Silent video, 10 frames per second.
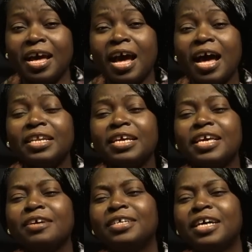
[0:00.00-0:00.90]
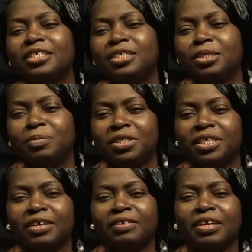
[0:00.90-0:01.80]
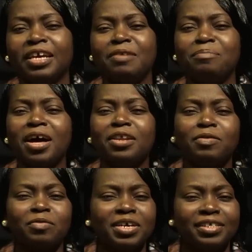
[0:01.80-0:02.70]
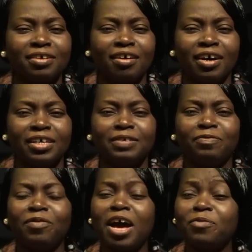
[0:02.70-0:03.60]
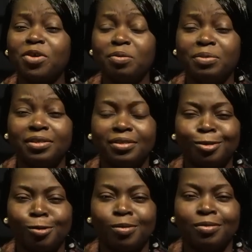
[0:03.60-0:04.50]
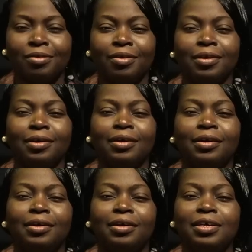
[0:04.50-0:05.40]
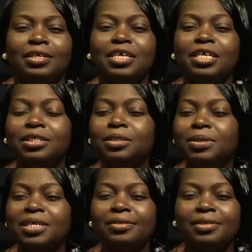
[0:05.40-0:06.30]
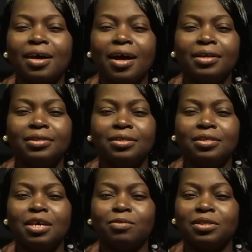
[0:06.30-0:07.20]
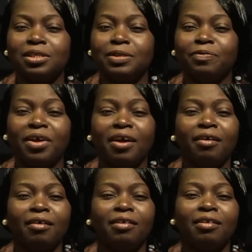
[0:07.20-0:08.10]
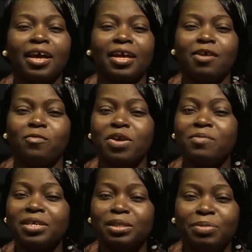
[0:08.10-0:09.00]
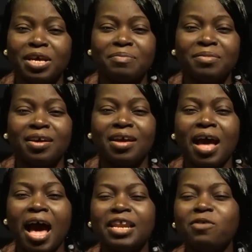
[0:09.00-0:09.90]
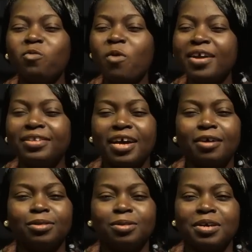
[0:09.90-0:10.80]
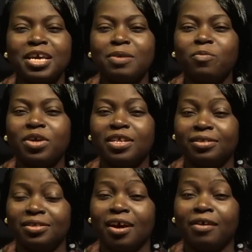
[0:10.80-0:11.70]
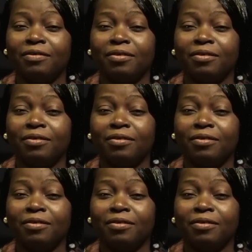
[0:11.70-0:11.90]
And he killed an Egyptian, a man of great height, 5 cubits tall. In the Egyptian's hand there was a spear like a weaver's beam, and he went down to him with a staff,